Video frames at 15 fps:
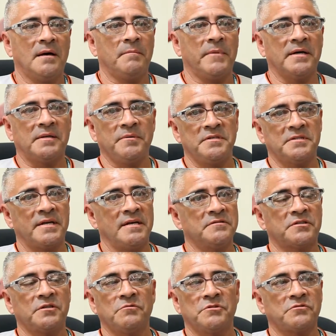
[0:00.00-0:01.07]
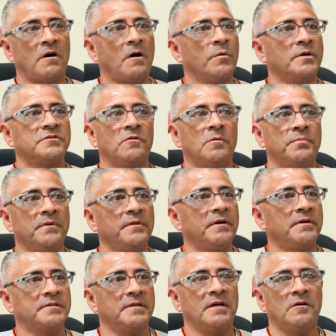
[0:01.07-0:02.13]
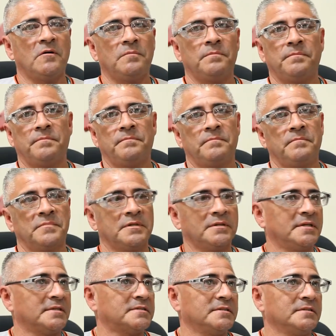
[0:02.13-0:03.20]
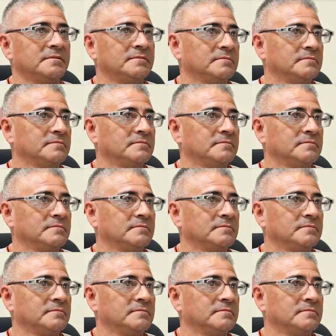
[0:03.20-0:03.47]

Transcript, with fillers: my communication skill is always open there to help, to listen.